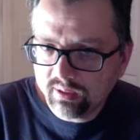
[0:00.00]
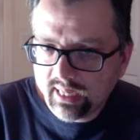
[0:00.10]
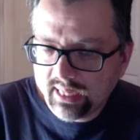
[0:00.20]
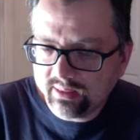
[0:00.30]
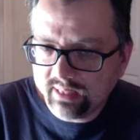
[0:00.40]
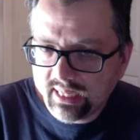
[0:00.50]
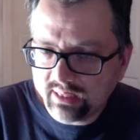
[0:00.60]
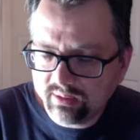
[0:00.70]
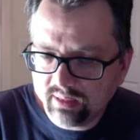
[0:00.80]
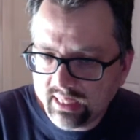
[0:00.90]
and
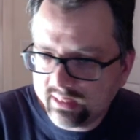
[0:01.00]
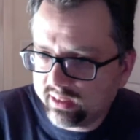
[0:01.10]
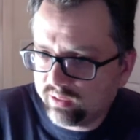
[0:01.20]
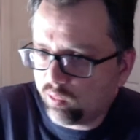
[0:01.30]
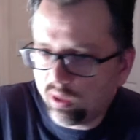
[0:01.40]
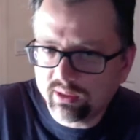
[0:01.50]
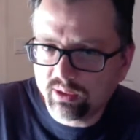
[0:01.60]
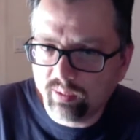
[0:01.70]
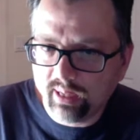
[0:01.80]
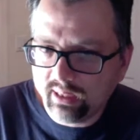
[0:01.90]
then walked
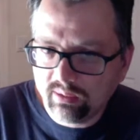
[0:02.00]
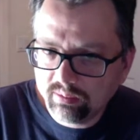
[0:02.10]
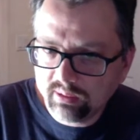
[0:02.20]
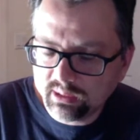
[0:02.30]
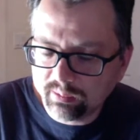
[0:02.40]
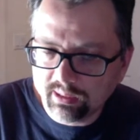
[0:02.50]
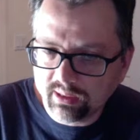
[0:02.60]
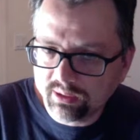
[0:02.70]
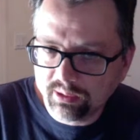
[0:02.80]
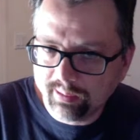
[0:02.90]
away in the
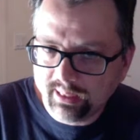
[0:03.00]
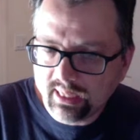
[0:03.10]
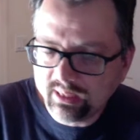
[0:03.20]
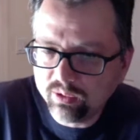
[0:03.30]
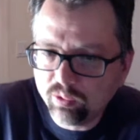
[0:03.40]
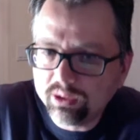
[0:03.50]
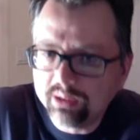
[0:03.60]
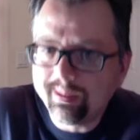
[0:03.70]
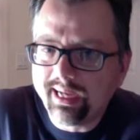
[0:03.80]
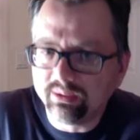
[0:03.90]
middle of the debate. And it wouldn't have
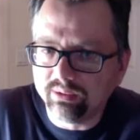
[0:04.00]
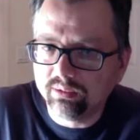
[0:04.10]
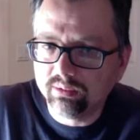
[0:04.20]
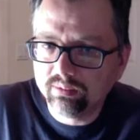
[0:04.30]
mattered.